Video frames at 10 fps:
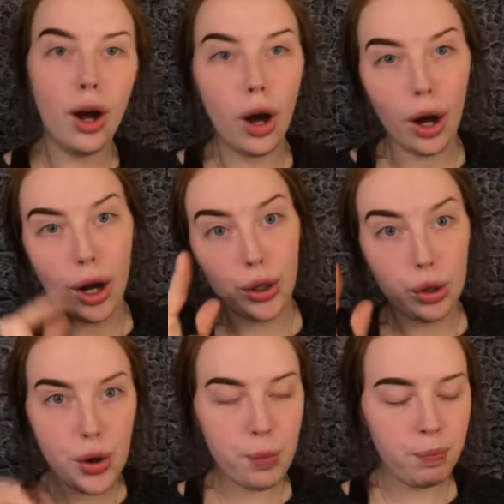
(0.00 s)
on
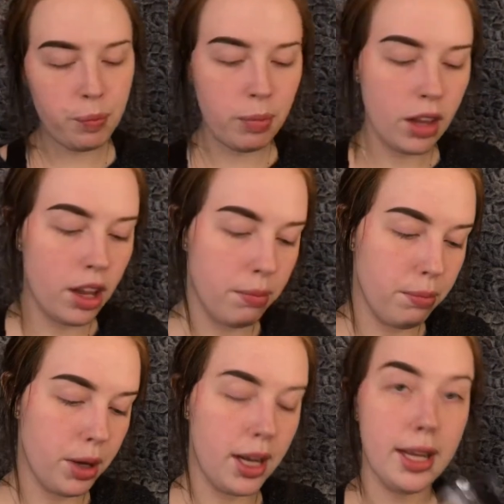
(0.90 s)
YouTube.
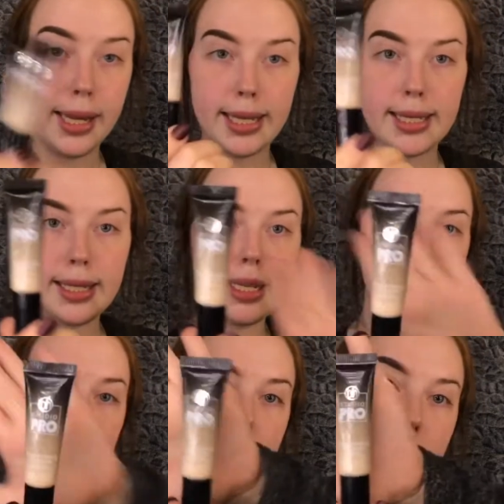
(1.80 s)
But yes,
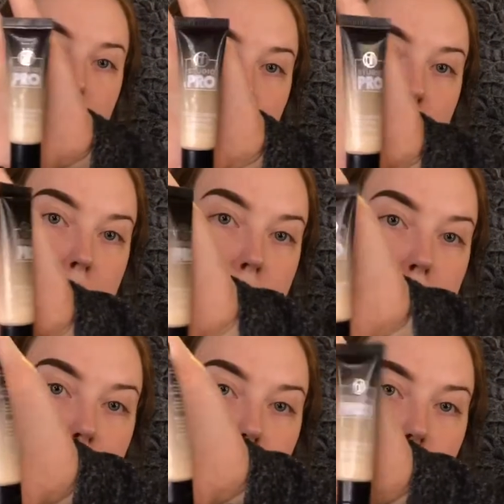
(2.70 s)
she uses this
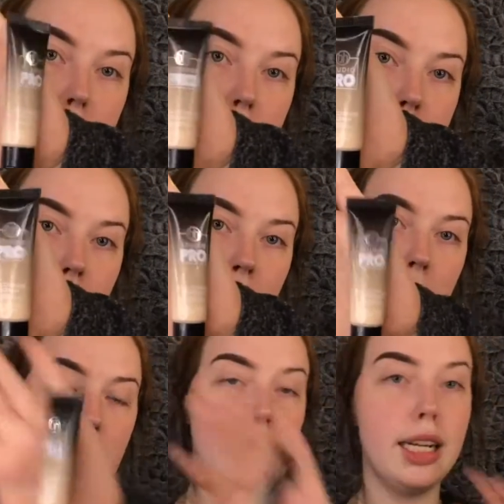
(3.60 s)
concealer
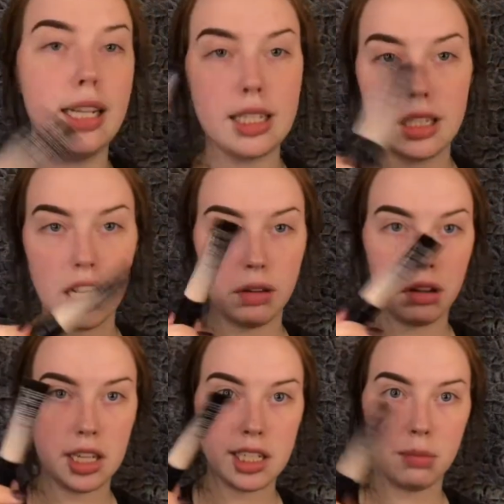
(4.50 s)
sometimes, and this is like
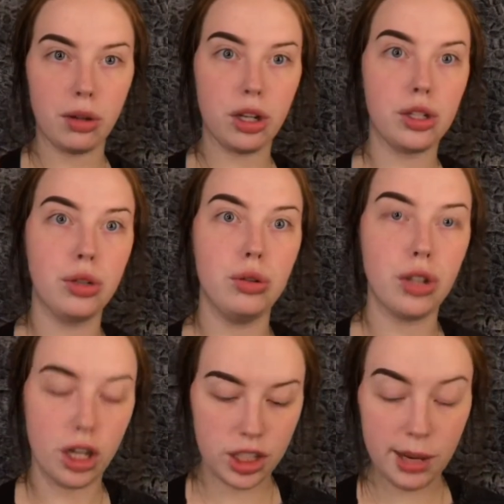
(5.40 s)
really similar to
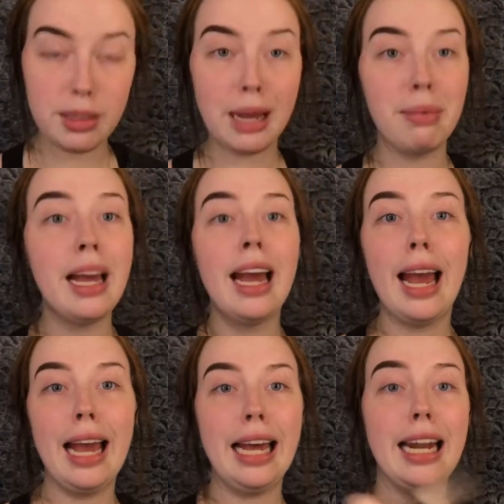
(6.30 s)
Tarte Shape Tape,
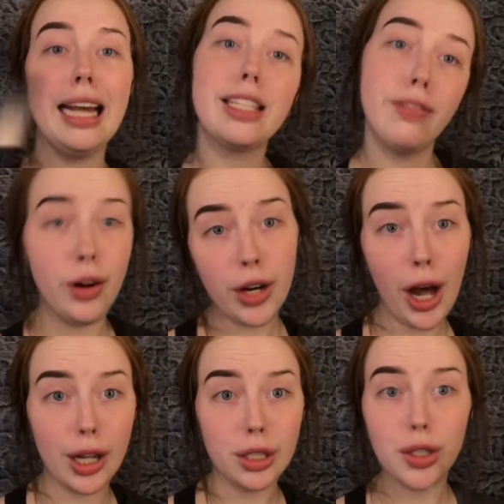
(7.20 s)
and it's
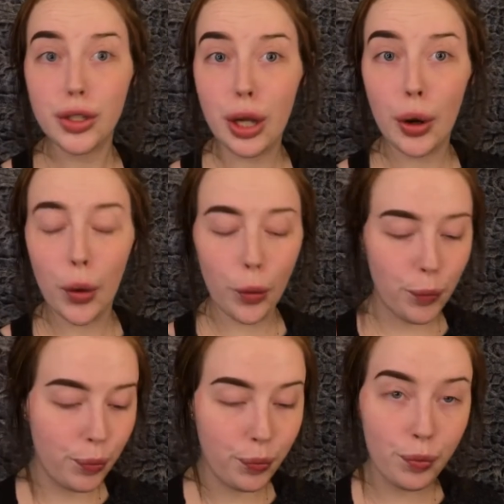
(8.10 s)
$4, so
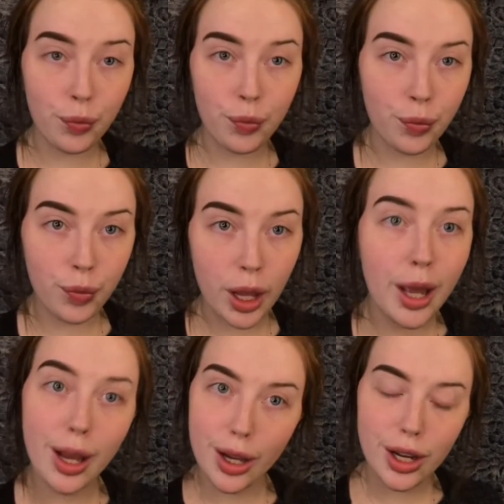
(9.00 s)

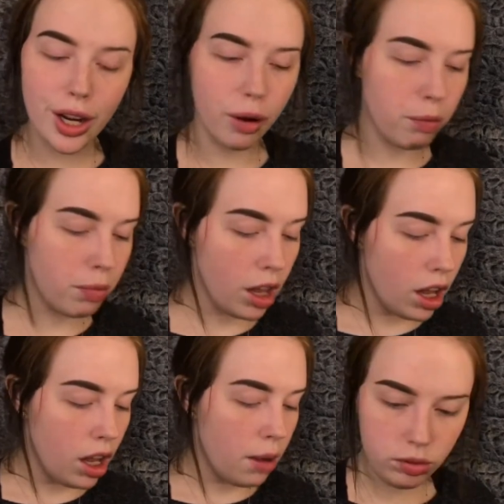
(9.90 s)
good deal.
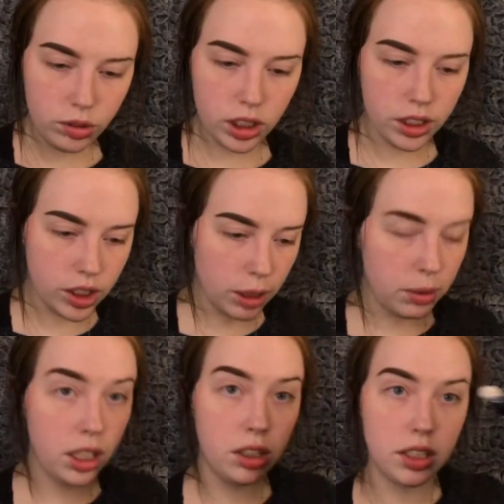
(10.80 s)
So I'm
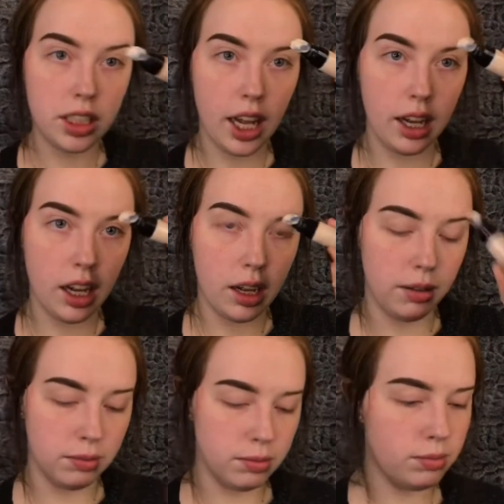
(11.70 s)
gonna use that.
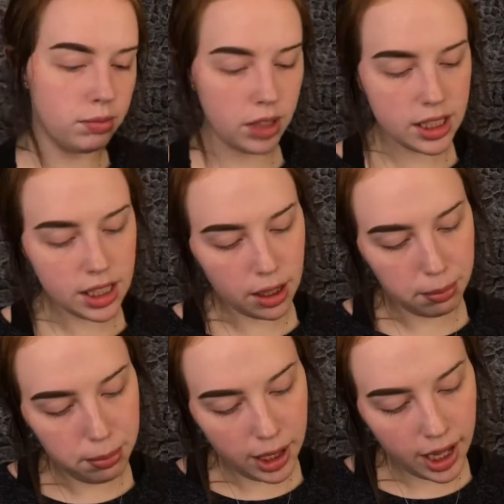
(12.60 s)
It's
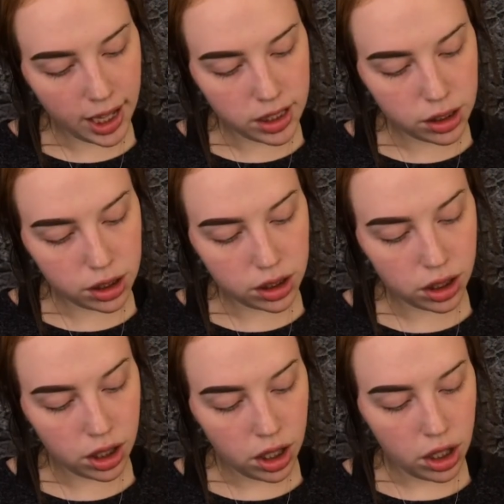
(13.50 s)
a BH
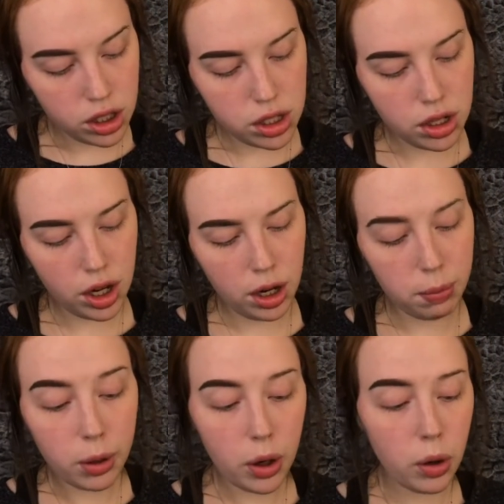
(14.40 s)
Studio
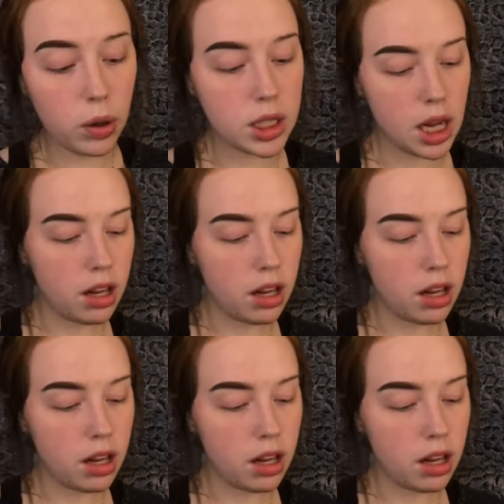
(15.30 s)
Pro.